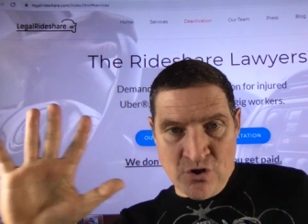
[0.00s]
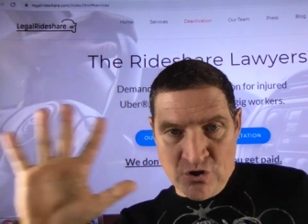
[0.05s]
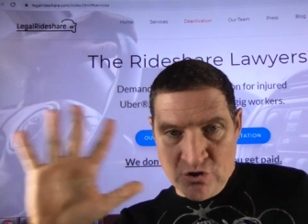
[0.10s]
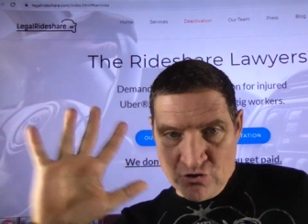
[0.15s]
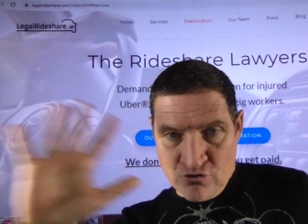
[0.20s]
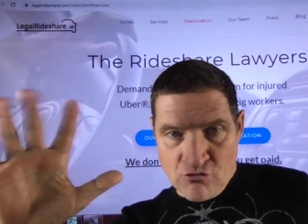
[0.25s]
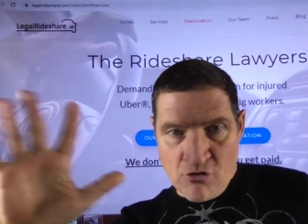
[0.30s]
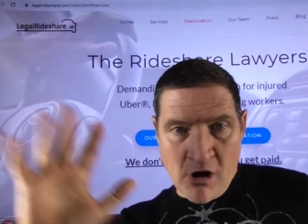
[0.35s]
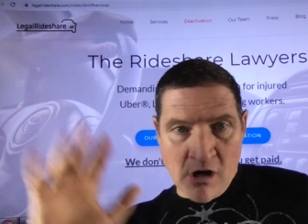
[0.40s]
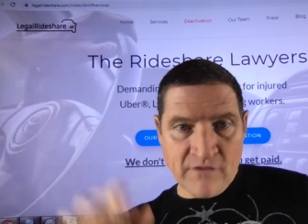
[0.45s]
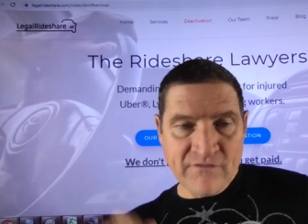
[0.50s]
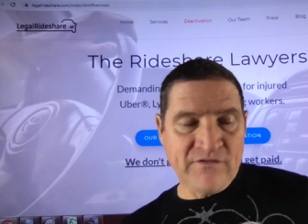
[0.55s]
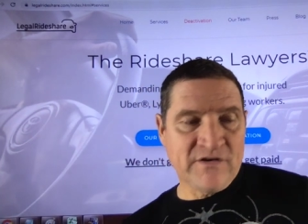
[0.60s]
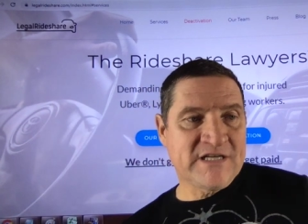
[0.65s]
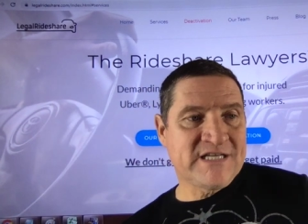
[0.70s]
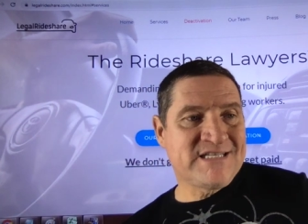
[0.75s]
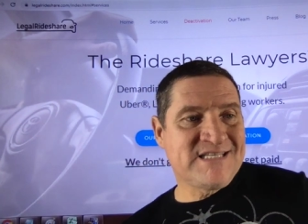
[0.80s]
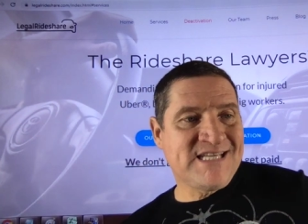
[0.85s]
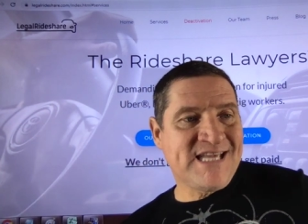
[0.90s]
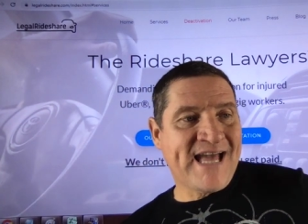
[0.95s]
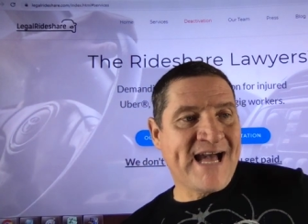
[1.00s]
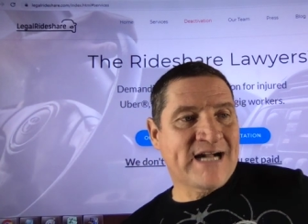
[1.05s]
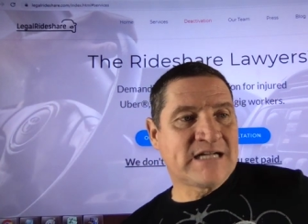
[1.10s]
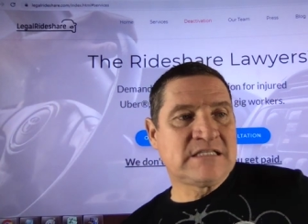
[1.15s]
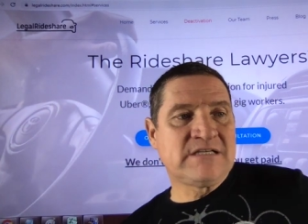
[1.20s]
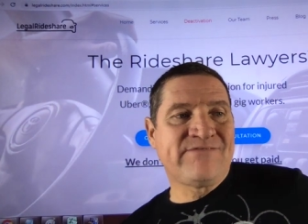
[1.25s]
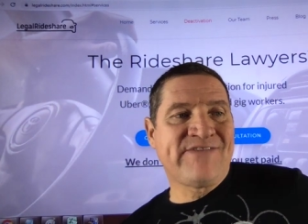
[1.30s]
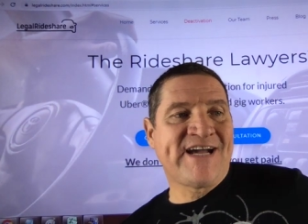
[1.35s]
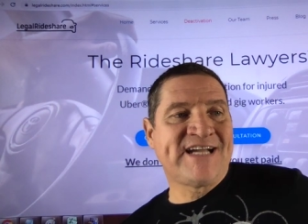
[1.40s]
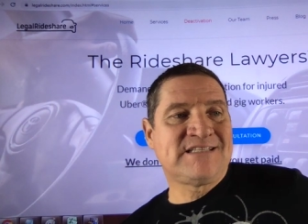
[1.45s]
you wrongfully
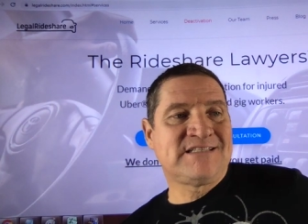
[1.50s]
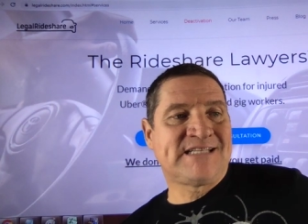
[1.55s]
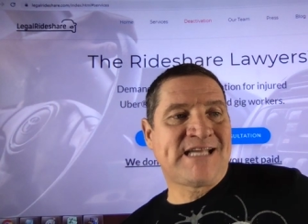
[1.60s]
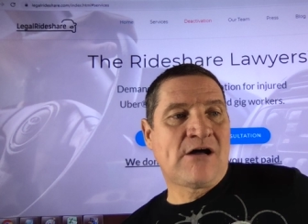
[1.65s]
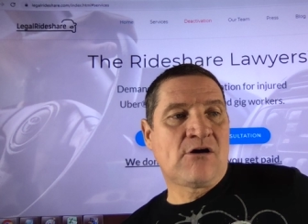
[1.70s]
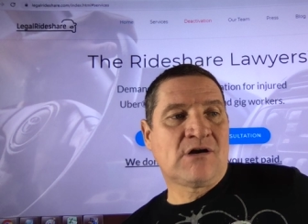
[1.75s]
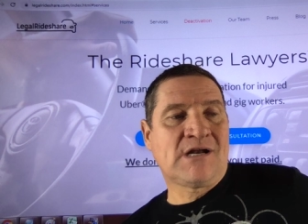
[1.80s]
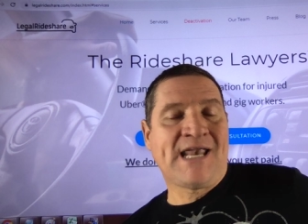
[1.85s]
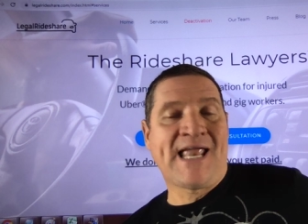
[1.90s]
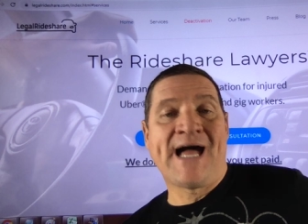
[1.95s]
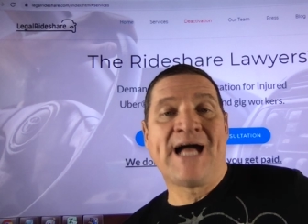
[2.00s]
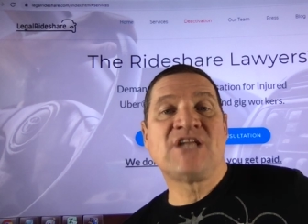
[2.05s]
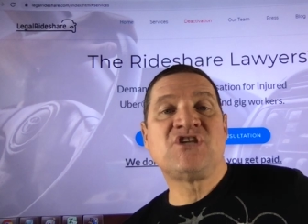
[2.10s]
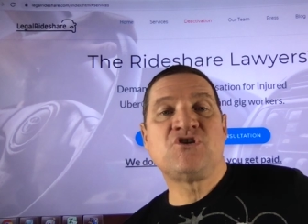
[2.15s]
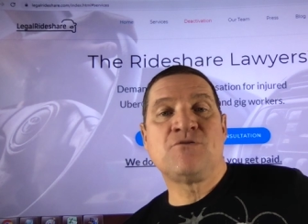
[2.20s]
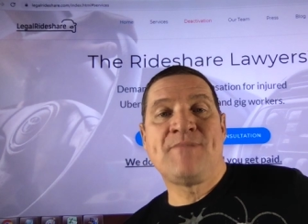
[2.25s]
deactivated our client.